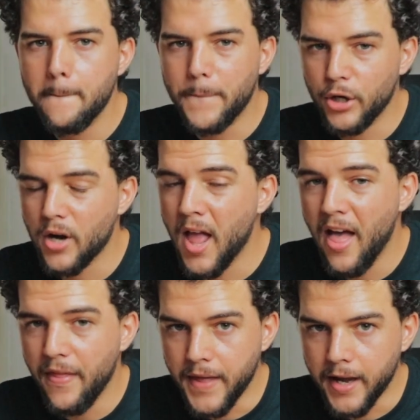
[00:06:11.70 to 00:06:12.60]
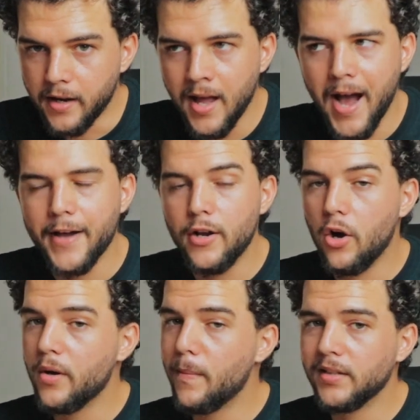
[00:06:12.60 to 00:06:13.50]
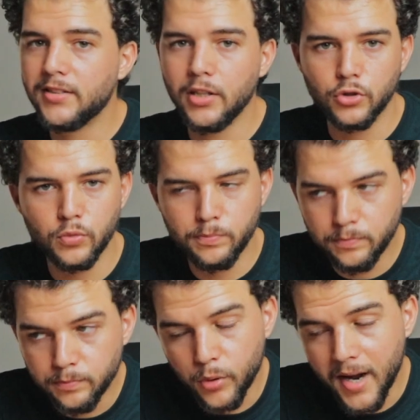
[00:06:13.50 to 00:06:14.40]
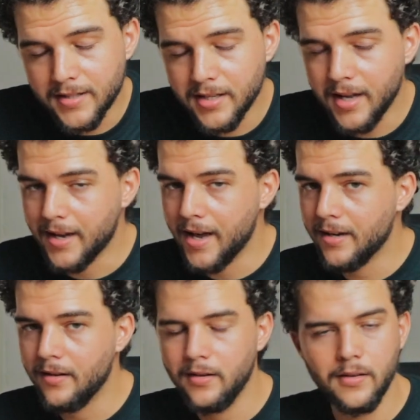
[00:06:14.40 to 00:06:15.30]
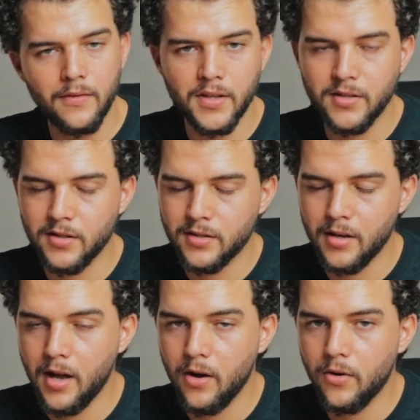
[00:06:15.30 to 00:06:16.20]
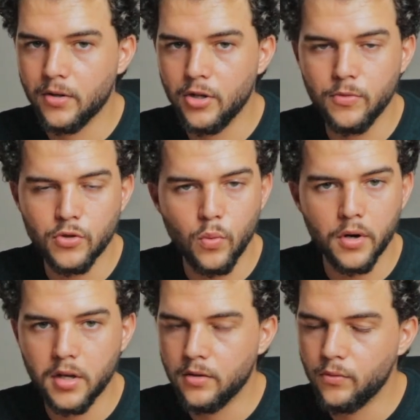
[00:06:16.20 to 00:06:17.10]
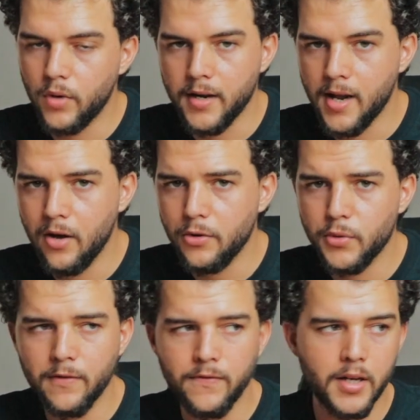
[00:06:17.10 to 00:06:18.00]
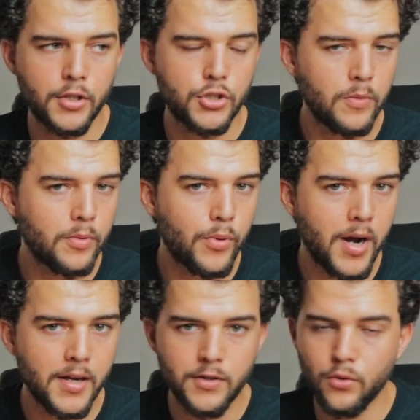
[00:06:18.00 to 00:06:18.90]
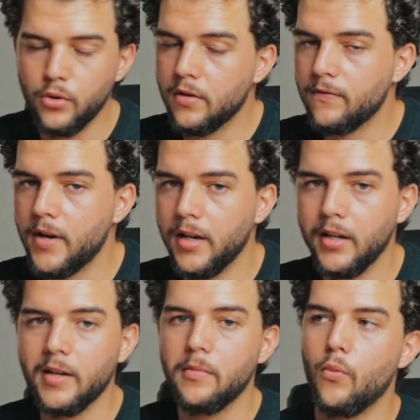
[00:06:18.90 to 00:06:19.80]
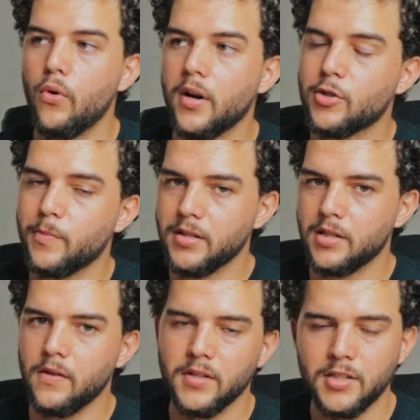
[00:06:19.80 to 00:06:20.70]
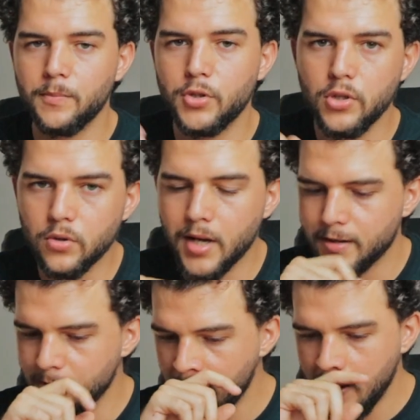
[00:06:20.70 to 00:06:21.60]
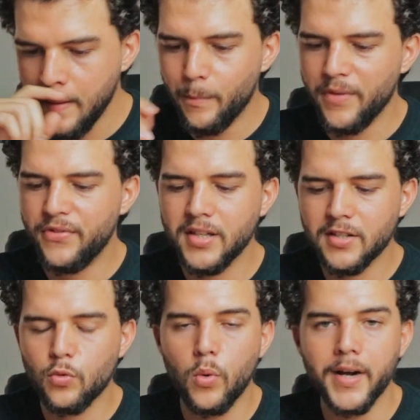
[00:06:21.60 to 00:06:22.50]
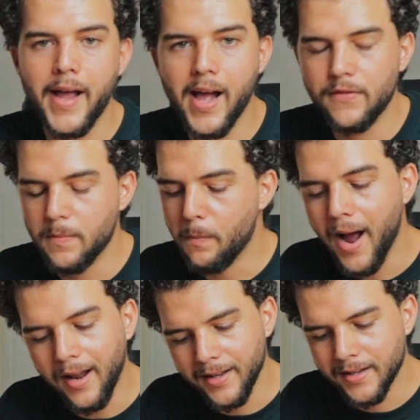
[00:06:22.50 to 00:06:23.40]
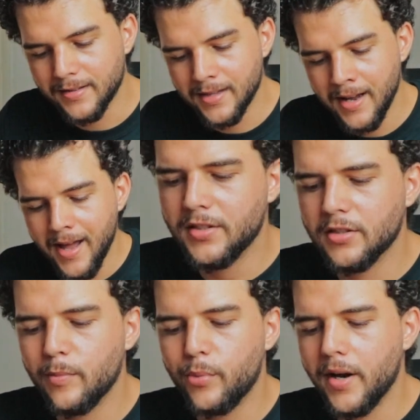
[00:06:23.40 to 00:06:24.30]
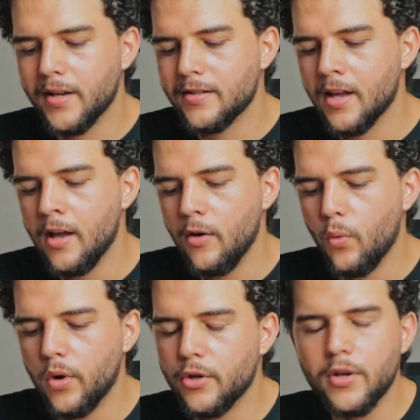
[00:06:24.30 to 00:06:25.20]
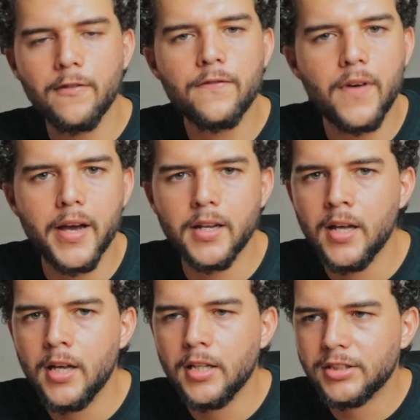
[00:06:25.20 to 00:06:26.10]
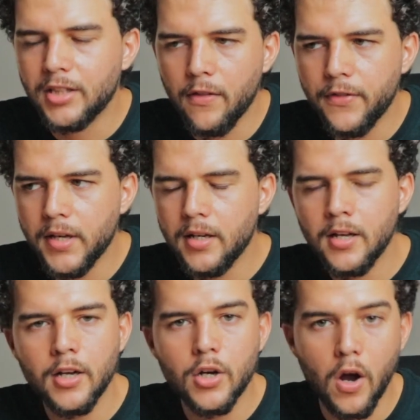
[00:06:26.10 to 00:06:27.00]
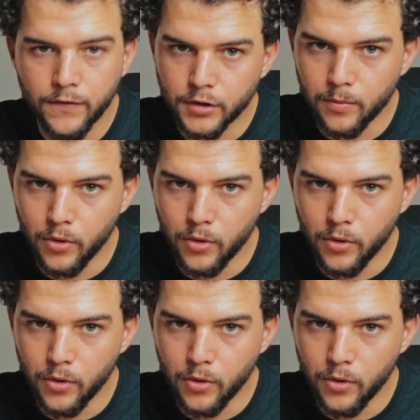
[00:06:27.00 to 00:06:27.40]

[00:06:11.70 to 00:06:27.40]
per day. I know it might sound pricey. Again, this is how Cuba's working right now. You can find a cheaper price or you can find a little bit more expensive. It's up to you guys, but this is what I have in my list. This is a price where you can find something comfortable.